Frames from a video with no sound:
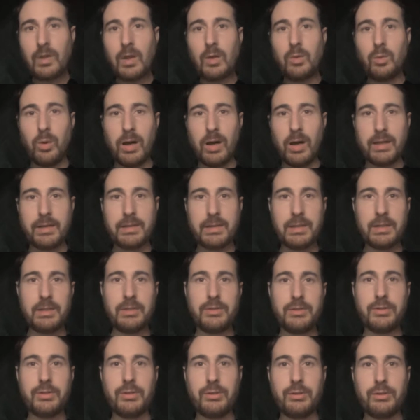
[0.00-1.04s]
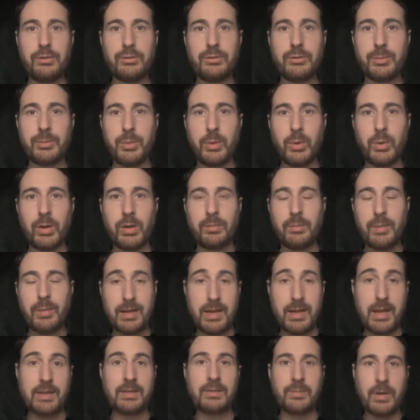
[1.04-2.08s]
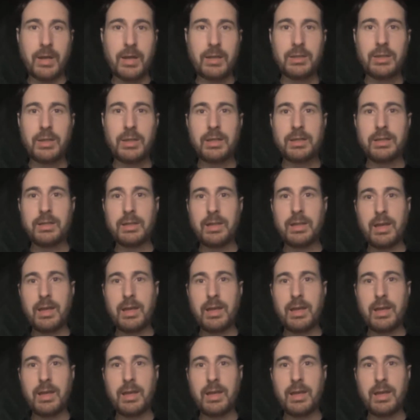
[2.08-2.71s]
wanted to support my next project,